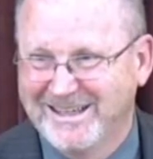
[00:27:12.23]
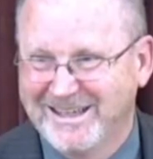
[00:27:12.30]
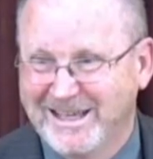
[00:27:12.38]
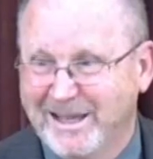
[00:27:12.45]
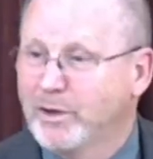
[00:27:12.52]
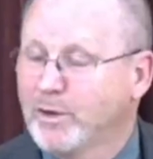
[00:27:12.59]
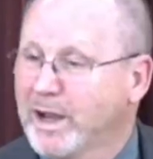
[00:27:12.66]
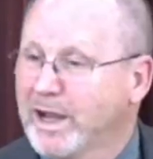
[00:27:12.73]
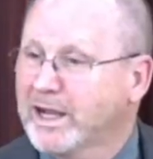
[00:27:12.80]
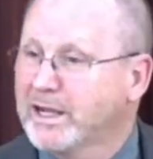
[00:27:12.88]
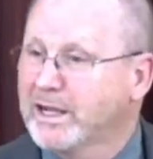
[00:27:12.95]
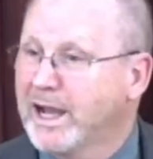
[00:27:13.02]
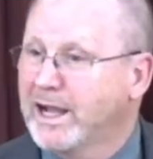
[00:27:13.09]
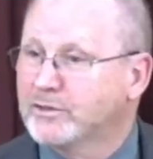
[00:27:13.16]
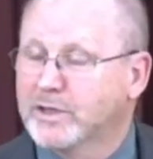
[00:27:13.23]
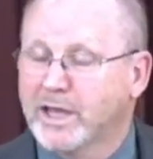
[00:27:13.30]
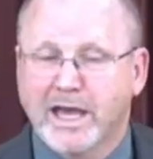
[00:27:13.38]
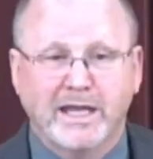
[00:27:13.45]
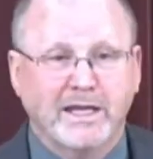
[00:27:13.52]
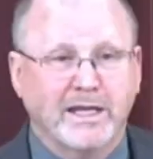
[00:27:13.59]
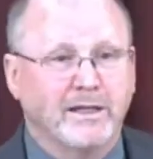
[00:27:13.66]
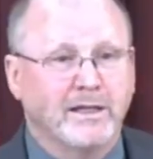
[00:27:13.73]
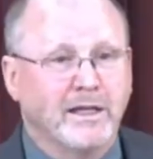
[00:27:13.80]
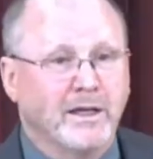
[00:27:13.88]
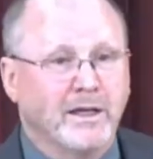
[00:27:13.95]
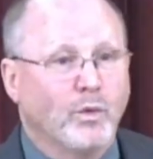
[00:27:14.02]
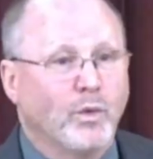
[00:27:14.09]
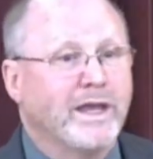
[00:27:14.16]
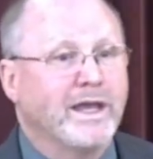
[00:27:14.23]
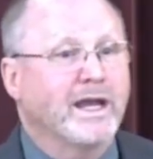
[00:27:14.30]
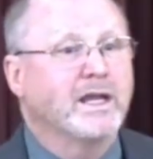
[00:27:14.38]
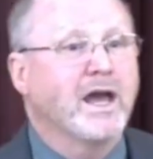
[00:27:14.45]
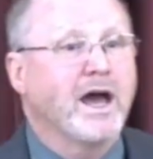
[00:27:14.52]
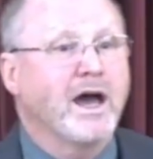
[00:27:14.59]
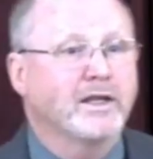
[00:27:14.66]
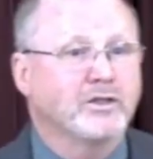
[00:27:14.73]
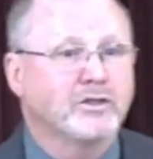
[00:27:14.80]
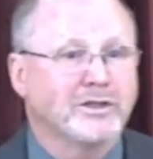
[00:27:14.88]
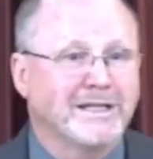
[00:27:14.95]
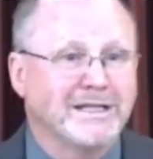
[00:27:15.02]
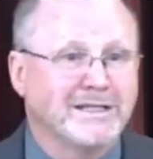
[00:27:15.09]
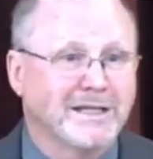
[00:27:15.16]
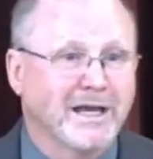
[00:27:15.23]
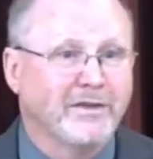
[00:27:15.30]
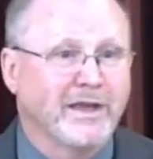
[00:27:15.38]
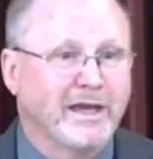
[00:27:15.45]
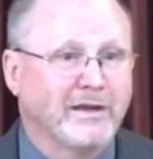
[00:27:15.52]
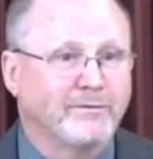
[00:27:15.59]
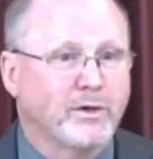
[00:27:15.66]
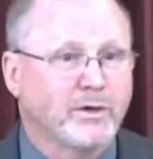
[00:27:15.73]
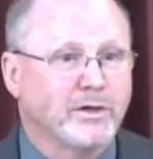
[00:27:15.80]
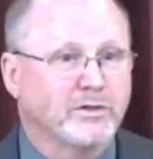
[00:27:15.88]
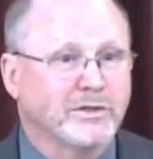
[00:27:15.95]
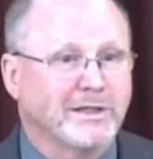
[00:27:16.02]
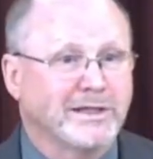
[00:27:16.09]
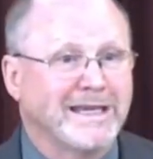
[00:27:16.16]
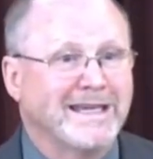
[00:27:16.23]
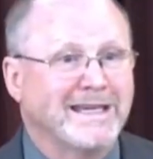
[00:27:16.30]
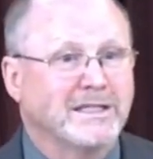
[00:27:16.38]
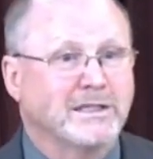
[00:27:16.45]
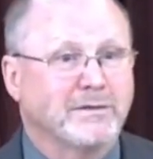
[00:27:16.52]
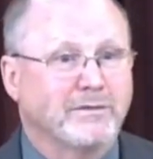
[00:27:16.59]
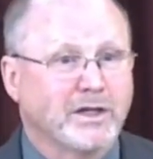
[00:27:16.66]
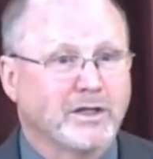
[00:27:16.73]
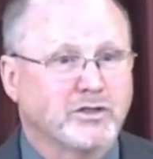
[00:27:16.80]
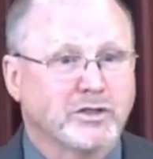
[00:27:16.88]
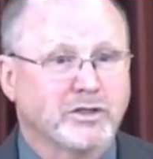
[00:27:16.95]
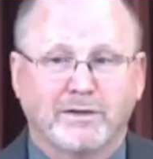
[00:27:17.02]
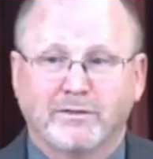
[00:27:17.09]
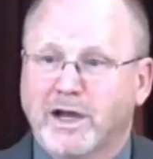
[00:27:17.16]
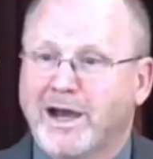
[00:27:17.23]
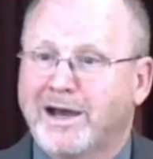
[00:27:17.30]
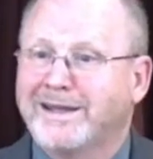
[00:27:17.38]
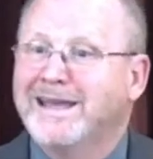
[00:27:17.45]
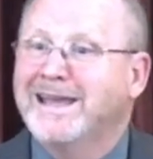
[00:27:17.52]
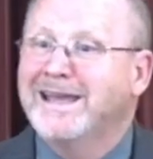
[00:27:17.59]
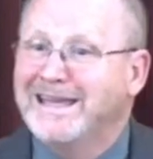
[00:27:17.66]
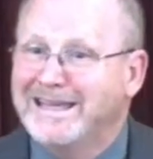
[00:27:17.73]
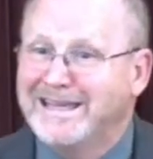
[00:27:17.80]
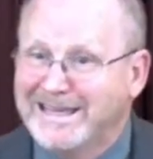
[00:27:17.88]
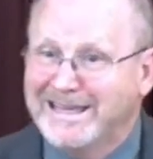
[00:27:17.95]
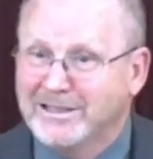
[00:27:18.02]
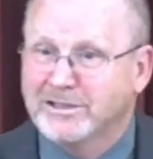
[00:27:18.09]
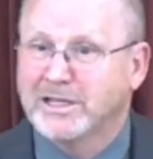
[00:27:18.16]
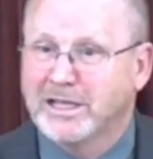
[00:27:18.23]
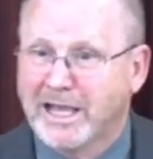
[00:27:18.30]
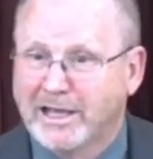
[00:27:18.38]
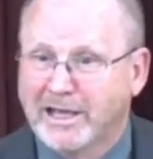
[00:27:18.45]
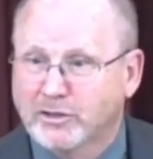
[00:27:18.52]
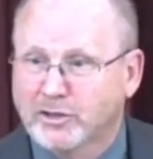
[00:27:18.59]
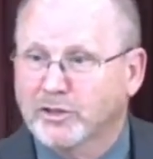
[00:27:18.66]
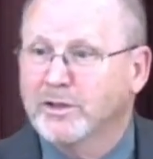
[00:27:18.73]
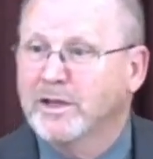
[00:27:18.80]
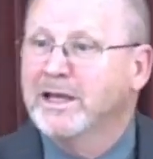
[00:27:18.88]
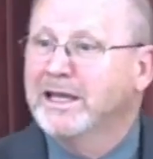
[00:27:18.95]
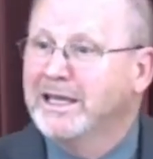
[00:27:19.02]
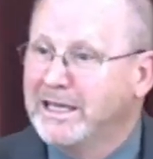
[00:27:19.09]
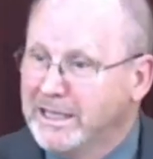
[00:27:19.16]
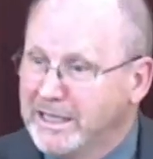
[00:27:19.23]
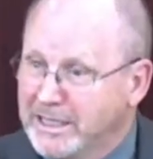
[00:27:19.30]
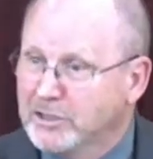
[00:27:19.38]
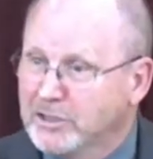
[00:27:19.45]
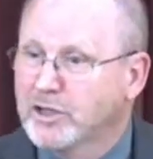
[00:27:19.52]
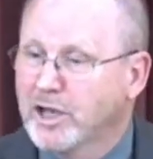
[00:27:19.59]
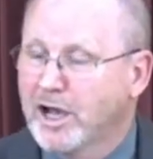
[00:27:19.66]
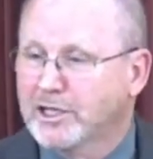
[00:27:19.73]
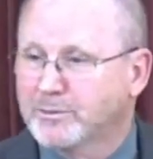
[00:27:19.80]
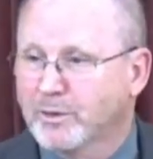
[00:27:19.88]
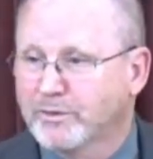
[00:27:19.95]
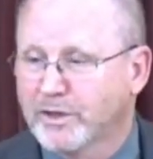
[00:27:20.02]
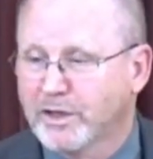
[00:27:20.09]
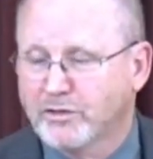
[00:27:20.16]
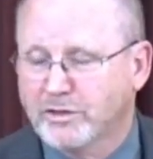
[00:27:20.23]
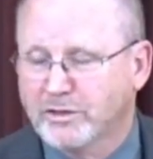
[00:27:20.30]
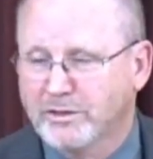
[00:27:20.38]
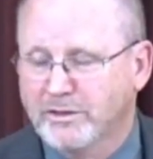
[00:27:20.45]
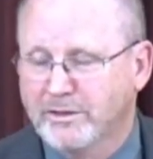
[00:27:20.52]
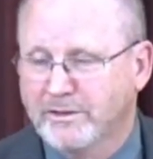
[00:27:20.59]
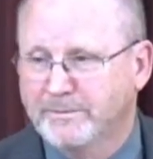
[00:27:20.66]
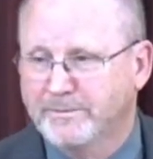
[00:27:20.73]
If we recognize that and we acknowledge that He's done that for us, that He is the very Son of God, He is the answer, He is God's provision,